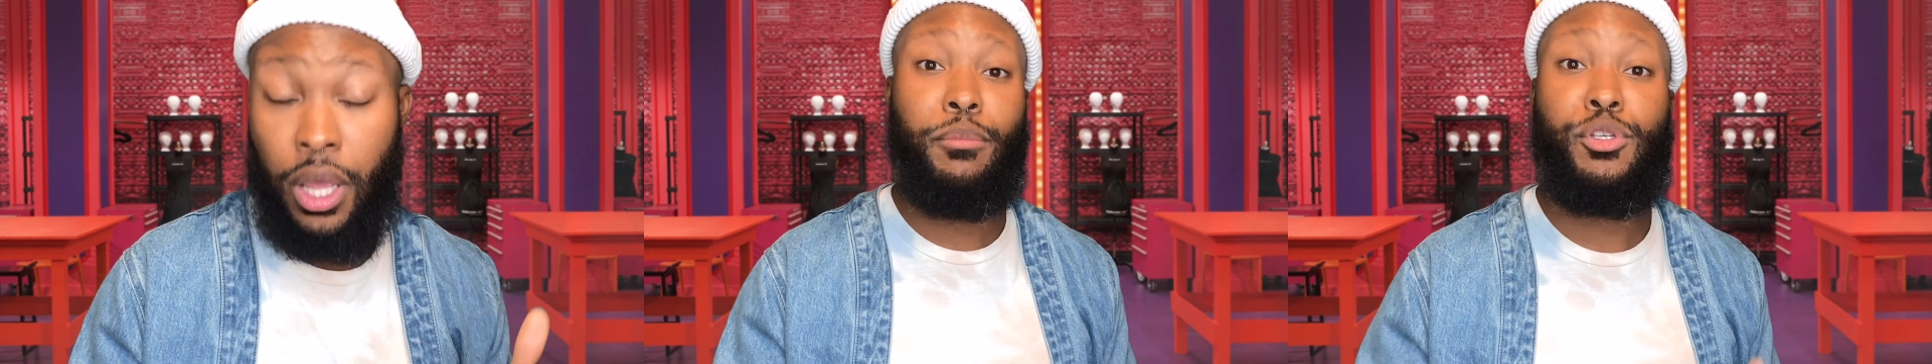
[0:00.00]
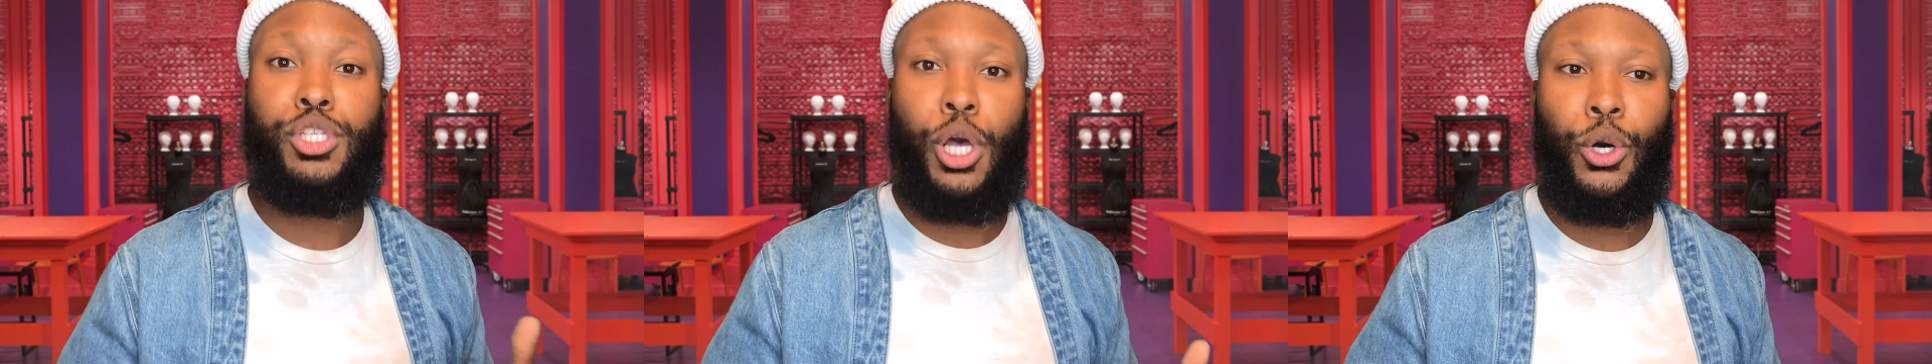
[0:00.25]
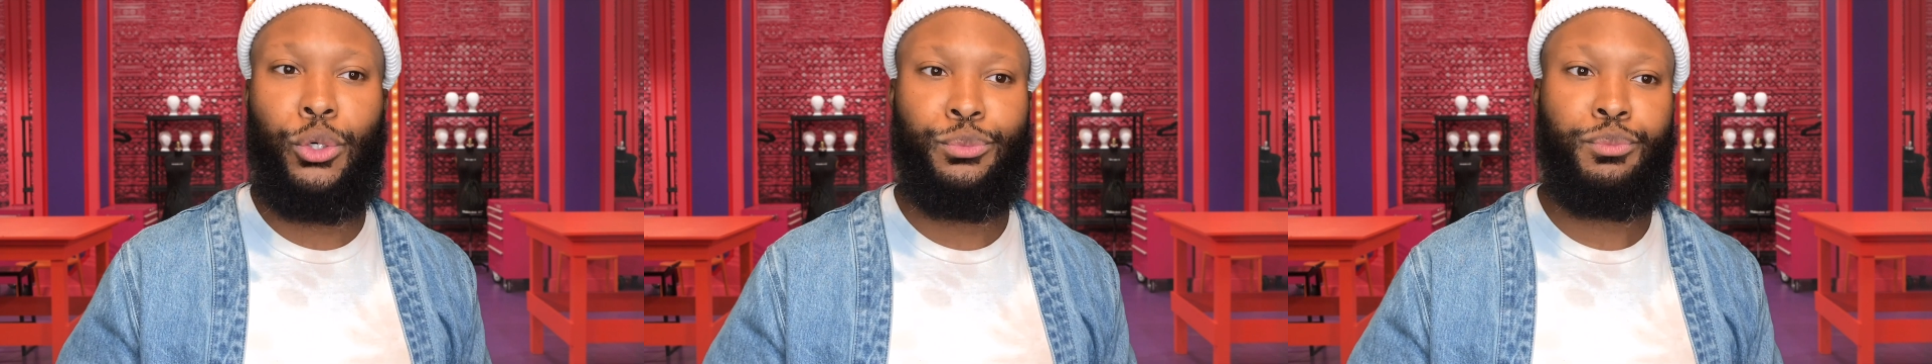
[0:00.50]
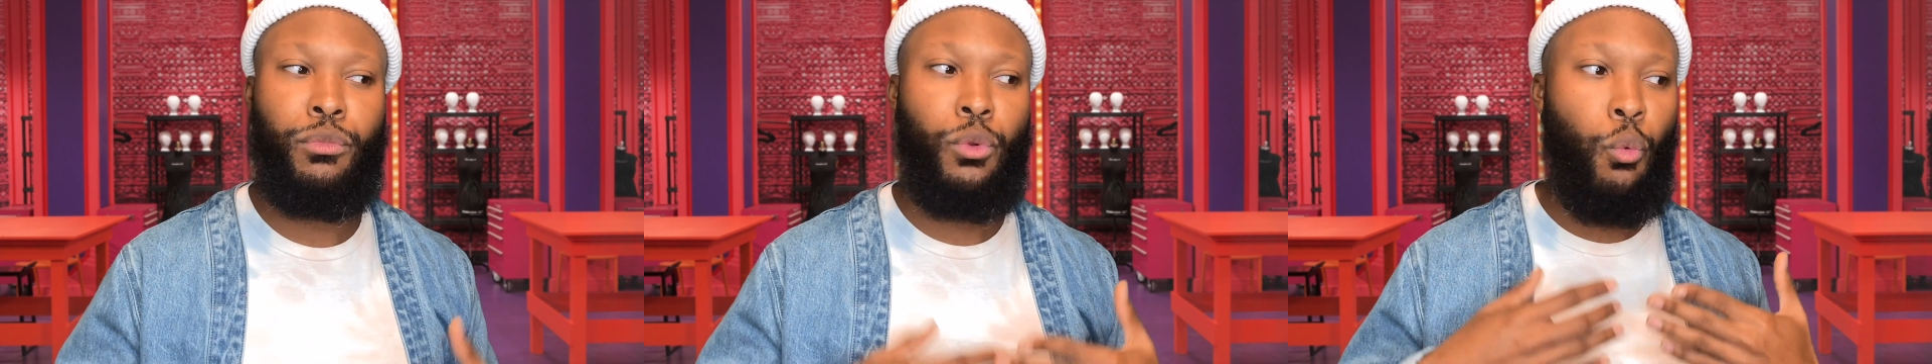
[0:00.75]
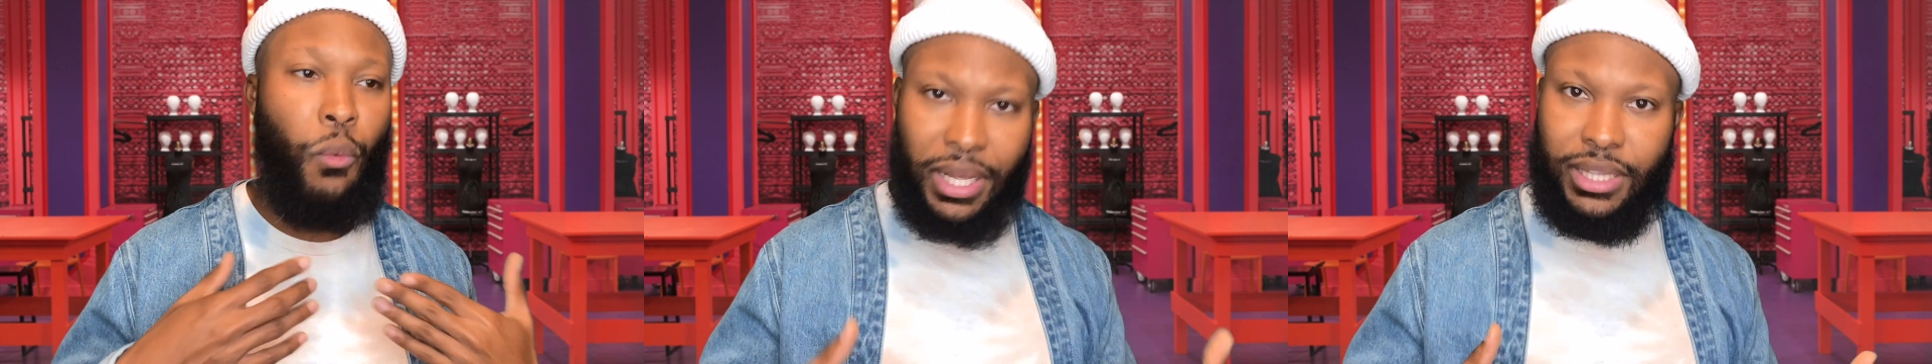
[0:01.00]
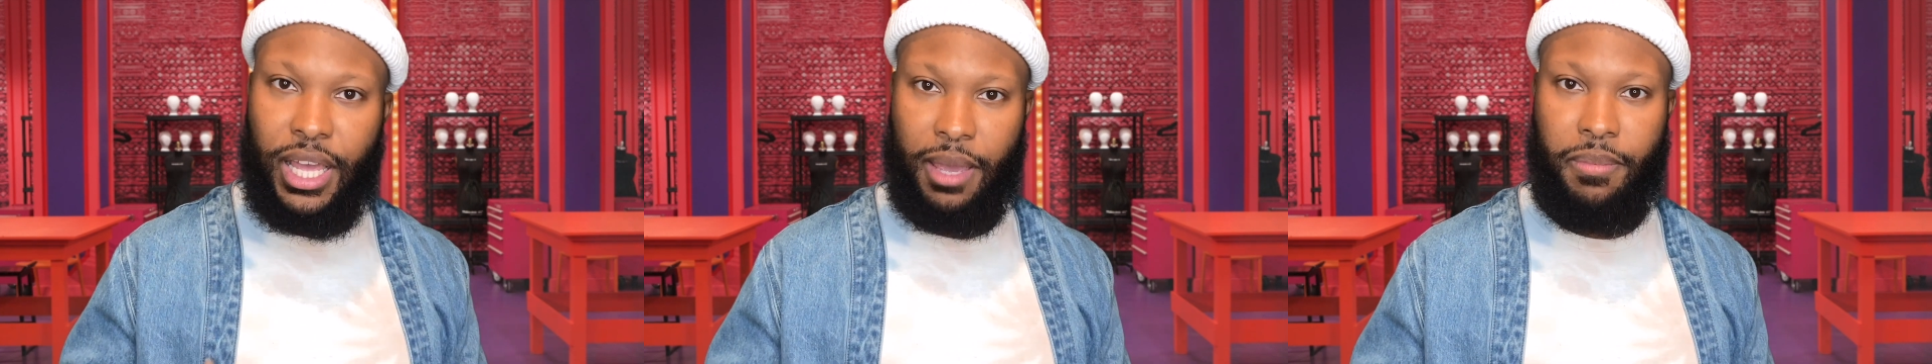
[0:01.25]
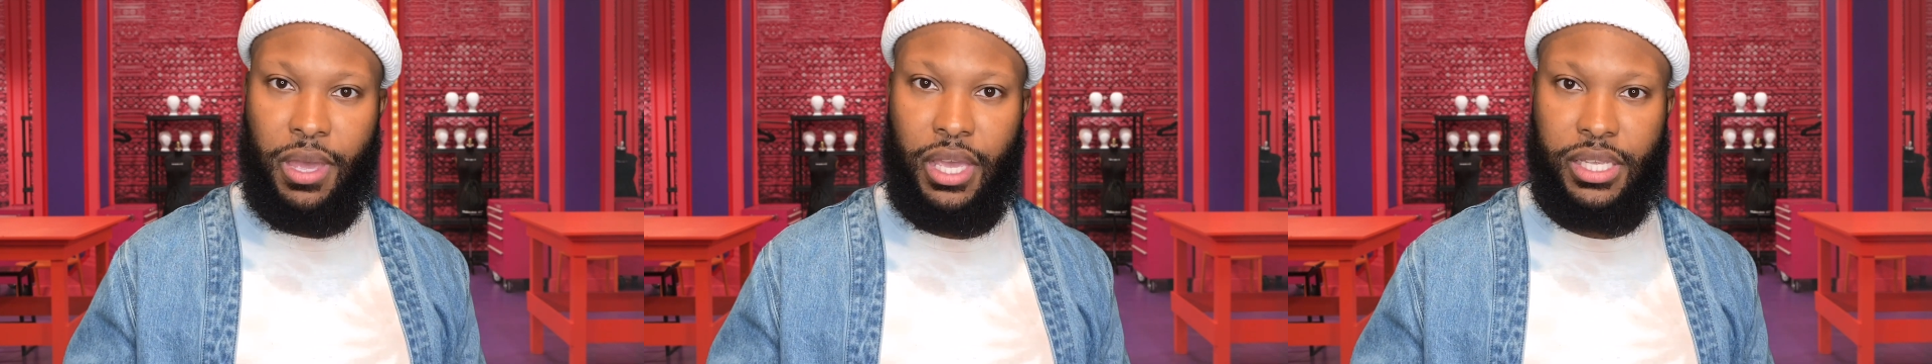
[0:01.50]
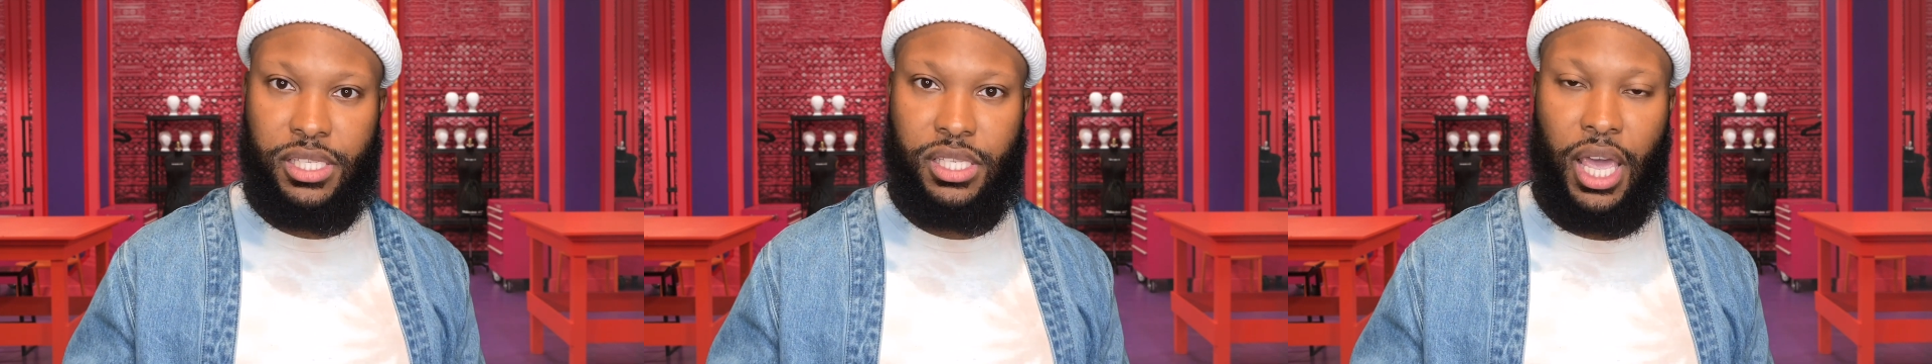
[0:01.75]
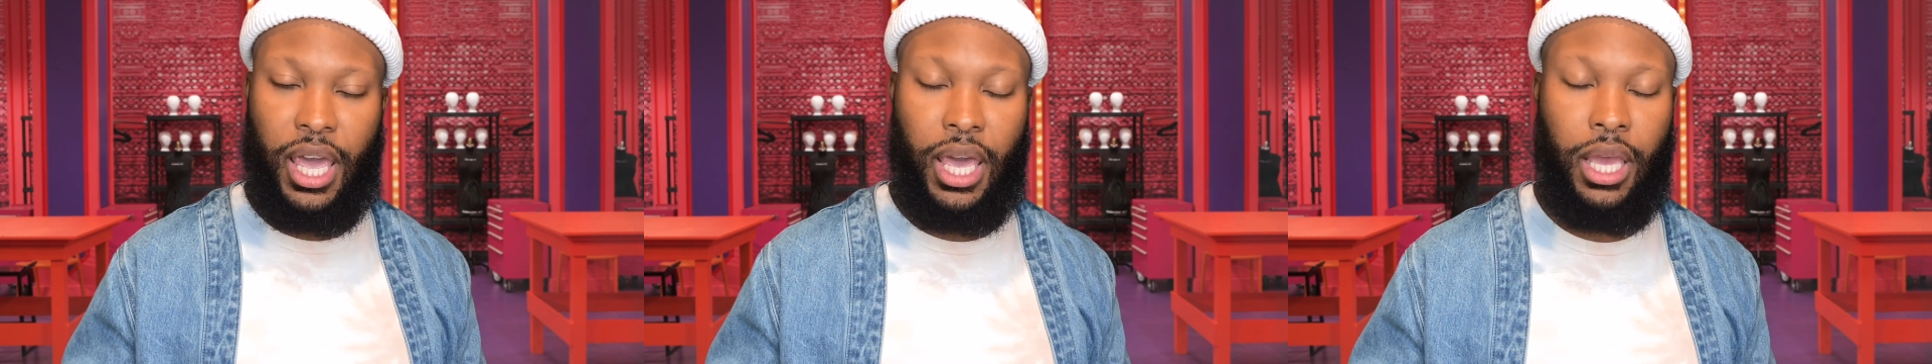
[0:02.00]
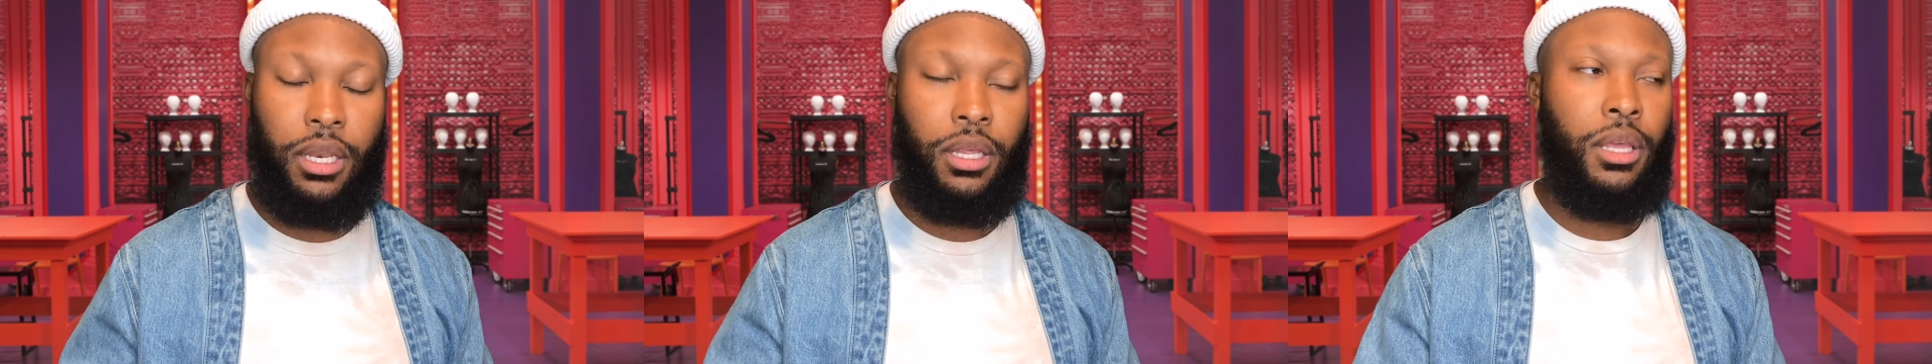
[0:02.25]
So with that being said,